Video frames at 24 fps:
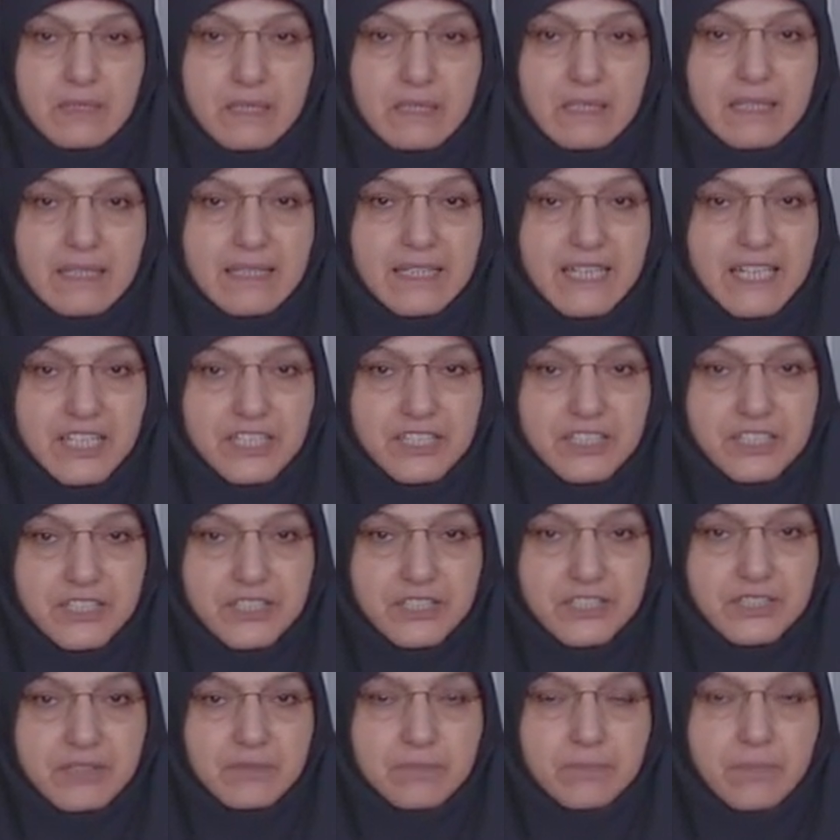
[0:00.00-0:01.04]

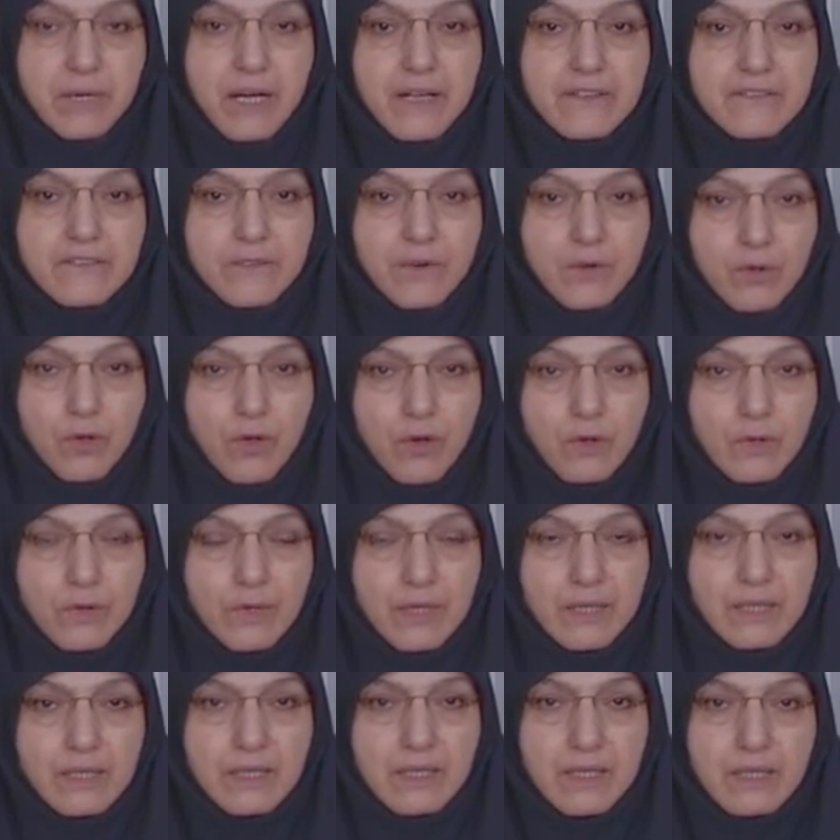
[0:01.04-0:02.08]
nature by
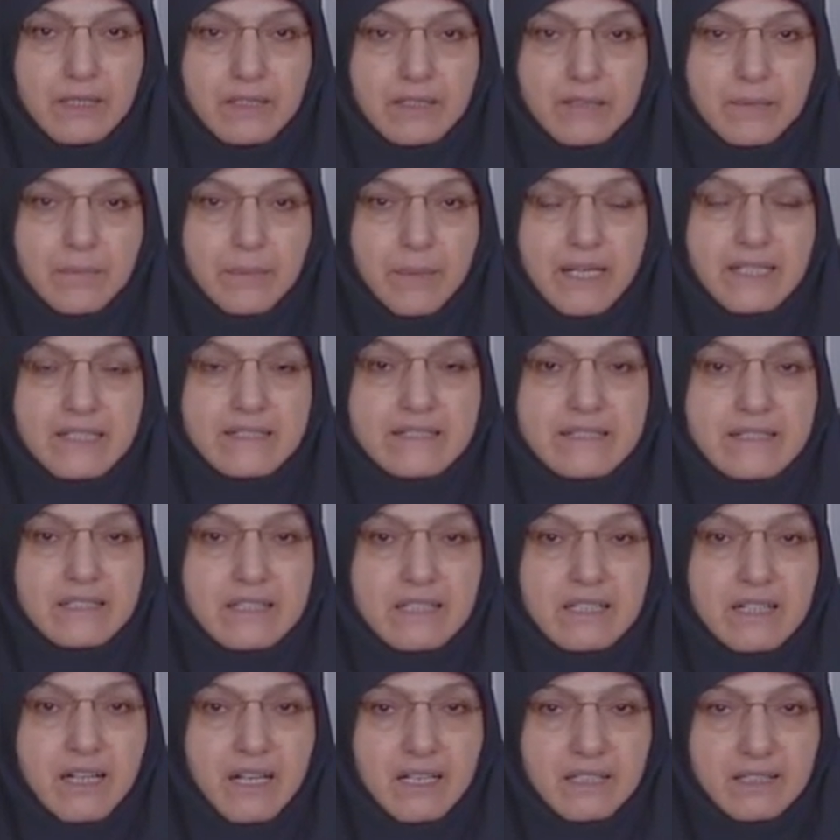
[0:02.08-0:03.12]
following the
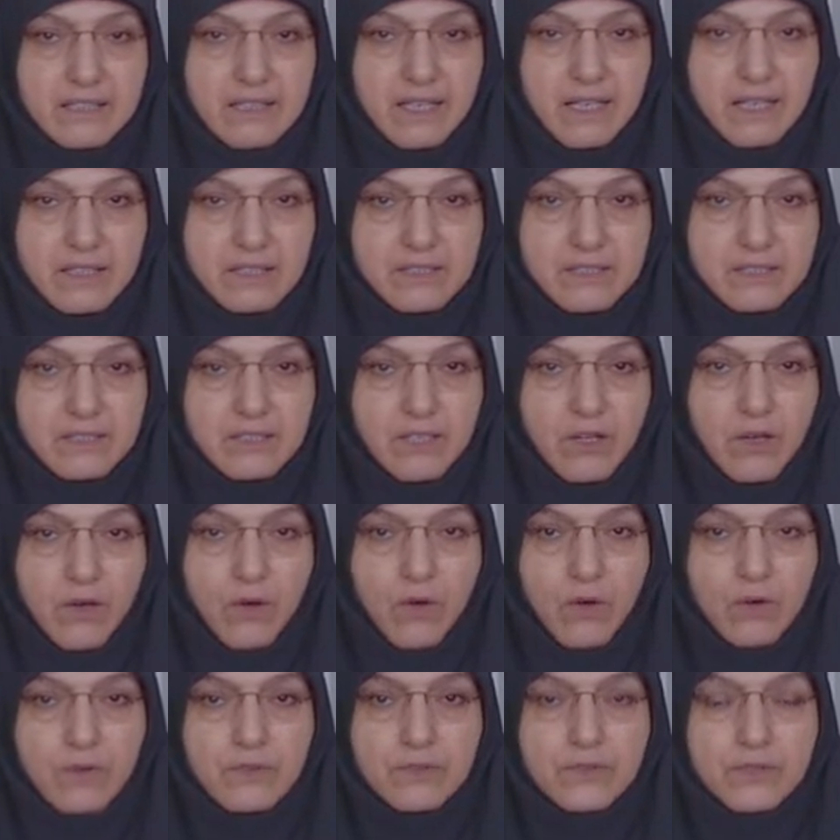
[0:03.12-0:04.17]
basic guidelines
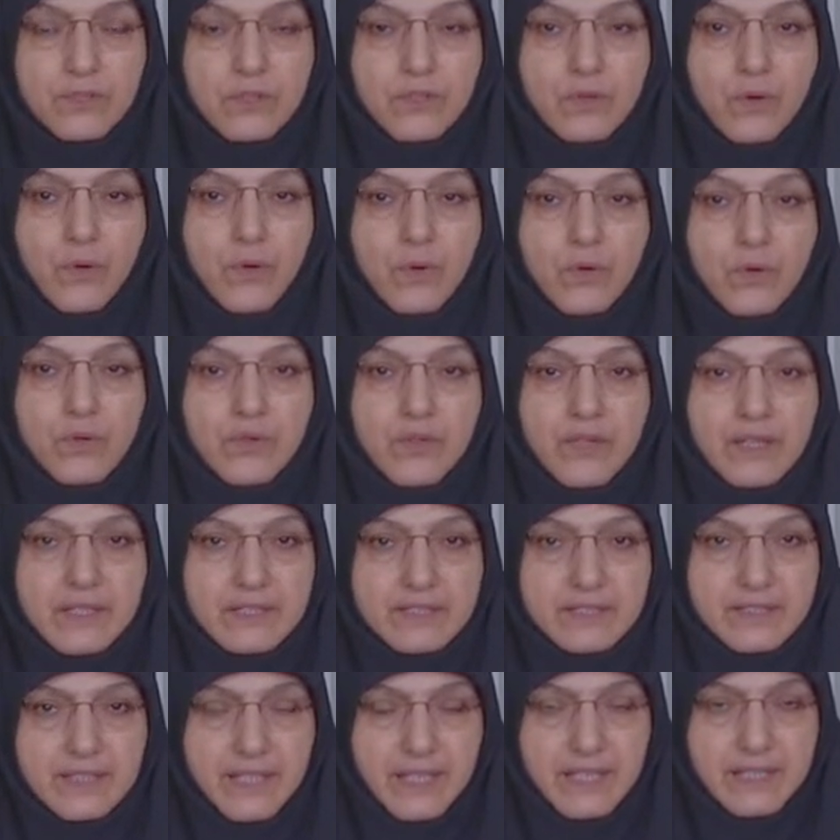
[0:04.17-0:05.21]
of the
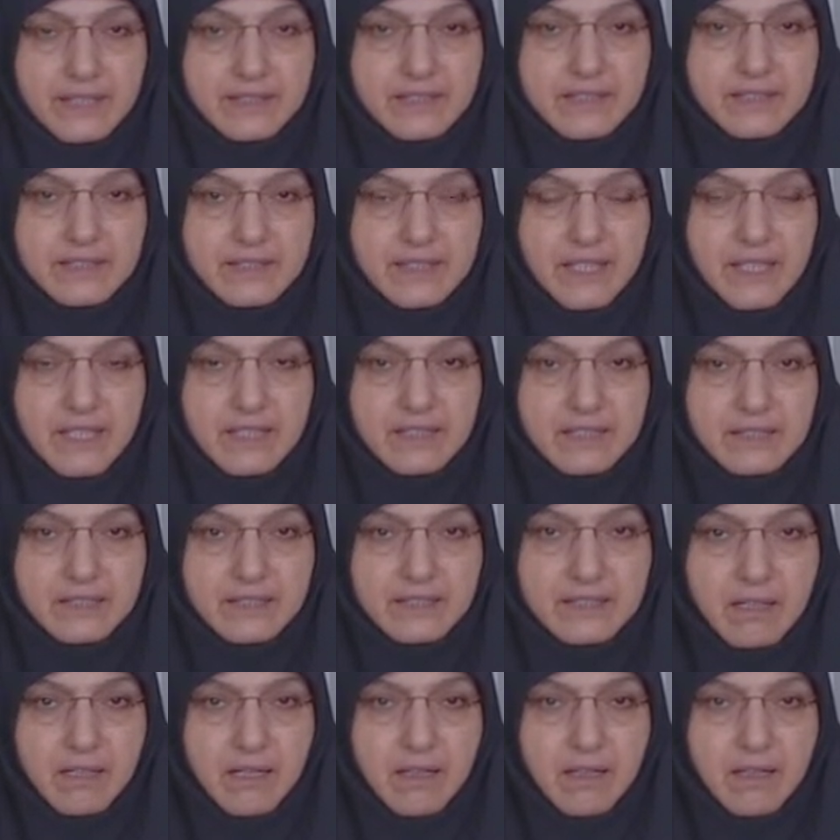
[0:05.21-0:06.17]
authenticated deity.